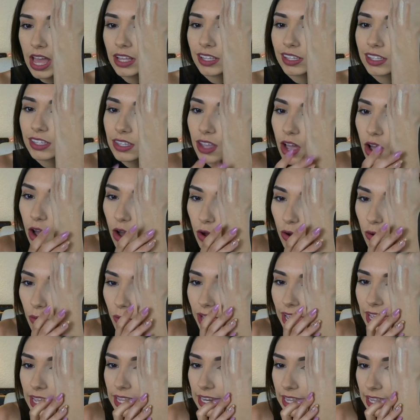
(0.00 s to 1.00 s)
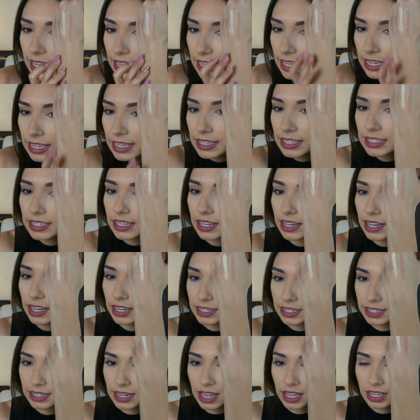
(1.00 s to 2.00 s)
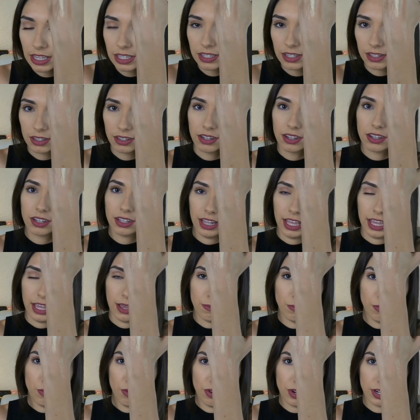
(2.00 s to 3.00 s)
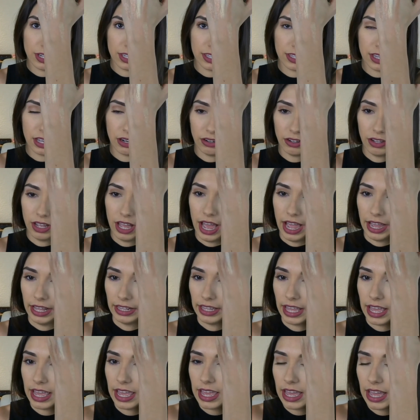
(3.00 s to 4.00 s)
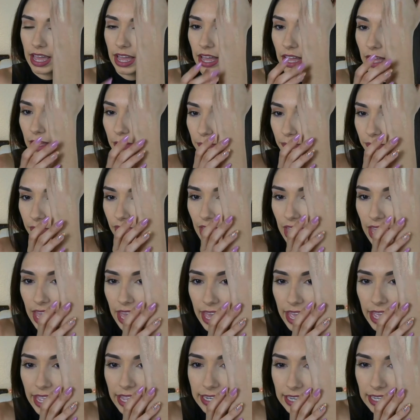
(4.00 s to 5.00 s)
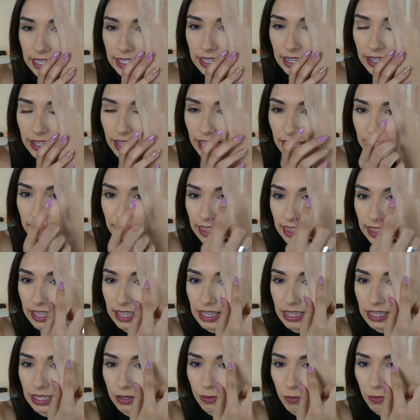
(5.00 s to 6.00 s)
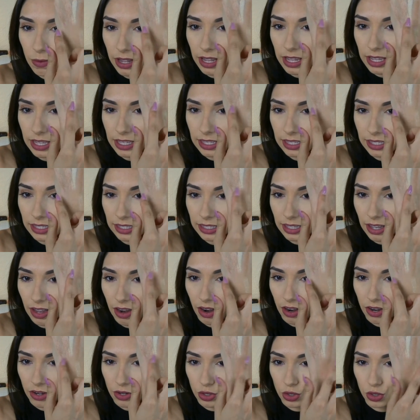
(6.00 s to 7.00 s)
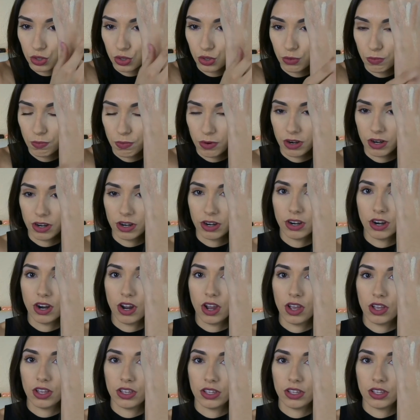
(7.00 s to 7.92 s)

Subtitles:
So it does look like a more subtle highlight. It doesn't, like, these ones are super